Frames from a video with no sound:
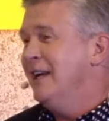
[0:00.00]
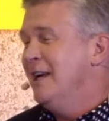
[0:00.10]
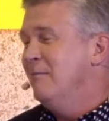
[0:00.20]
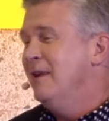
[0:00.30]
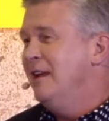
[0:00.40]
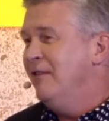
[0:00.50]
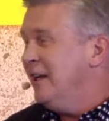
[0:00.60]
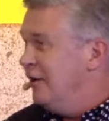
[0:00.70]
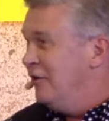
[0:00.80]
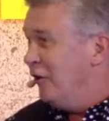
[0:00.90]
if
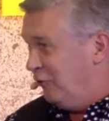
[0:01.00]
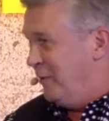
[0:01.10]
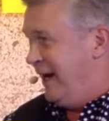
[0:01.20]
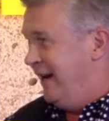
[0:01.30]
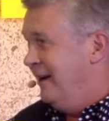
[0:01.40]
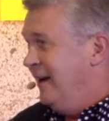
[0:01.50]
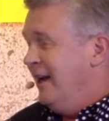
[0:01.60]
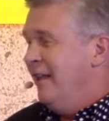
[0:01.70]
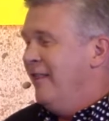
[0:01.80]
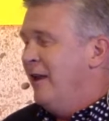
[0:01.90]
England does win,
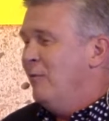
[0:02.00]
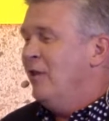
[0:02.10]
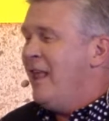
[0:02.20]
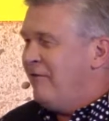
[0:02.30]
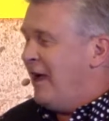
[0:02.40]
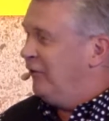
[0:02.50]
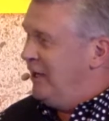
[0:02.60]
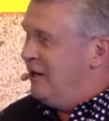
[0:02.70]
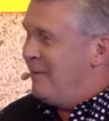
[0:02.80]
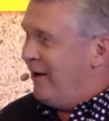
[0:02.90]
then we'll never have to
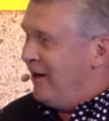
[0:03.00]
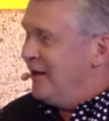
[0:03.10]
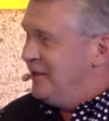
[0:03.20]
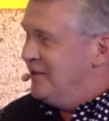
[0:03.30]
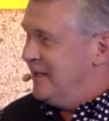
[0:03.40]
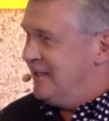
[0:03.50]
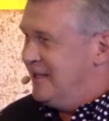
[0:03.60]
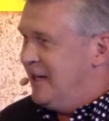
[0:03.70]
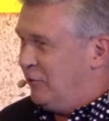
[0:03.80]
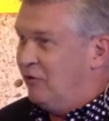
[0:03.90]
hear about
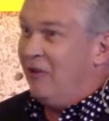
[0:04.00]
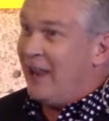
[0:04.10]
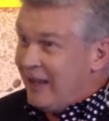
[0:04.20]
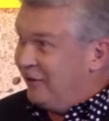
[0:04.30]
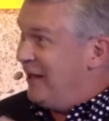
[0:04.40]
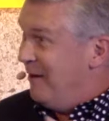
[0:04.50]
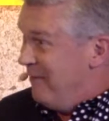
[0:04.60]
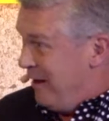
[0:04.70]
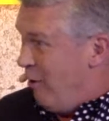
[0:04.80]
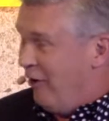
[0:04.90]
1966, which was the last time
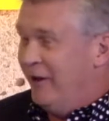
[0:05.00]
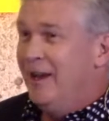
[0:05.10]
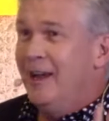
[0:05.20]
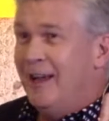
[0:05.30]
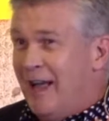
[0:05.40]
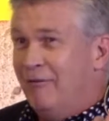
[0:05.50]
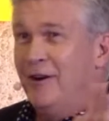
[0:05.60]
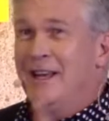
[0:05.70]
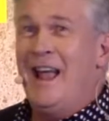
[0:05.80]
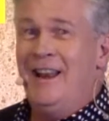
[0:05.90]
they won
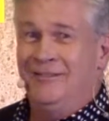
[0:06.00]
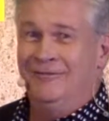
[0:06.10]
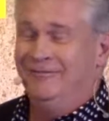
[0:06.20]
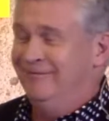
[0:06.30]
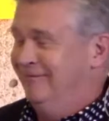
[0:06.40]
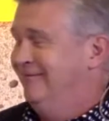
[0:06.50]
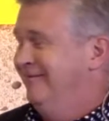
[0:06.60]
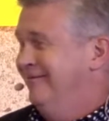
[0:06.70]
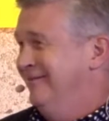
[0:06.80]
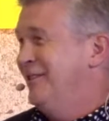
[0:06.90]
ever again.
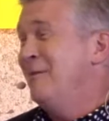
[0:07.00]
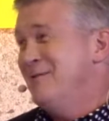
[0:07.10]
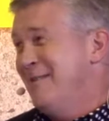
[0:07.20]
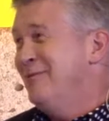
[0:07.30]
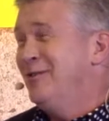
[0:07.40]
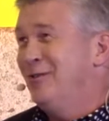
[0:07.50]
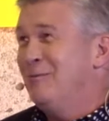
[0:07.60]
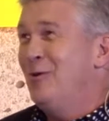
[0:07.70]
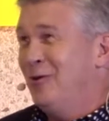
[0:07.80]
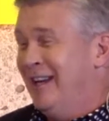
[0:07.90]
So I'm tempted to
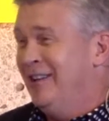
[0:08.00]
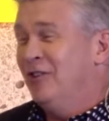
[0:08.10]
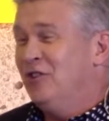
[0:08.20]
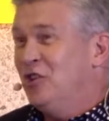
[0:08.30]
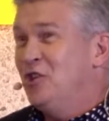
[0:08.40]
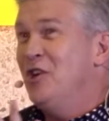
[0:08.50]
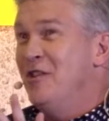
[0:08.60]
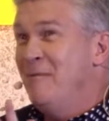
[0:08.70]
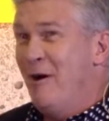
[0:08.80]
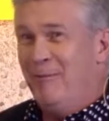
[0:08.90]
support England just to shut
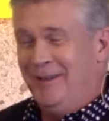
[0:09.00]
them up.